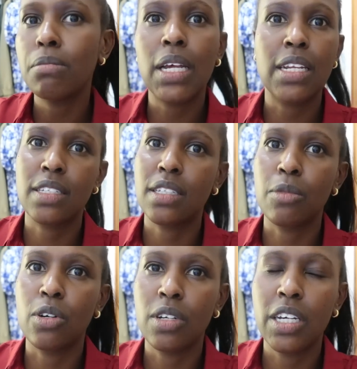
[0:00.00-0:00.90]

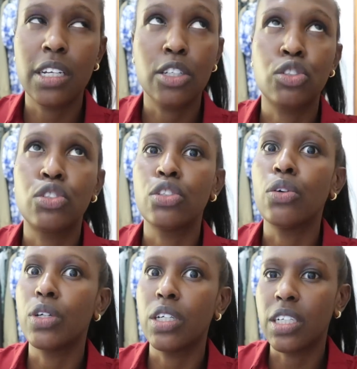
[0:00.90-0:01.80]
bellissimo, it is
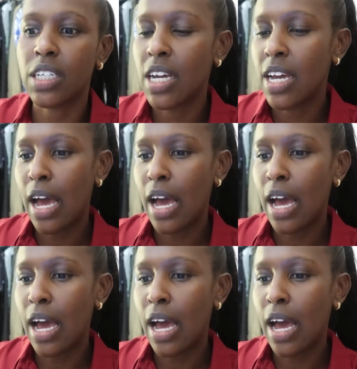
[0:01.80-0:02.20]
so good.